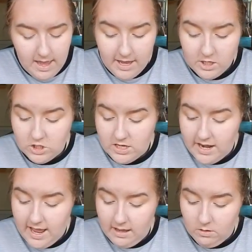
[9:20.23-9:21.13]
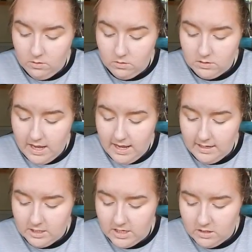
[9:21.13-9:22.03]
It's just an angled
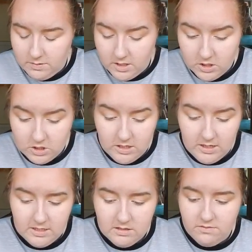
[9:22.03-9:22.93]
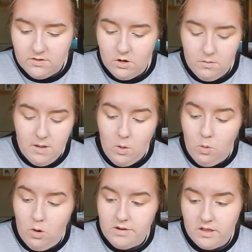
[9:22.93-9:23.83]
eyeshadow brush and it's from
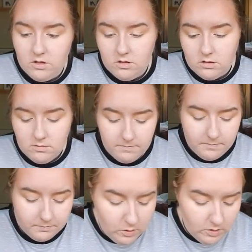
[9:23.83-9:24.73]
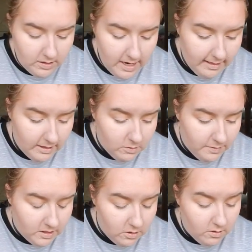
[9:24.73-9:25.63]
Watt Brothers. Put a little
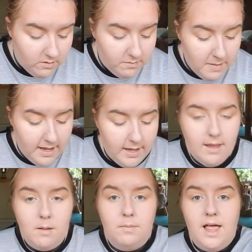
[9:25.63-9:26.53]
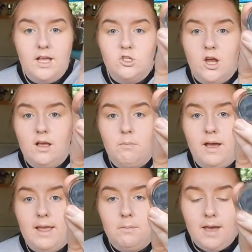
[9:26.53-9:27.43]
bit of my Black Chalk
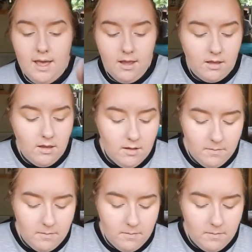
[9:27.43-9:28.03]
by MAC.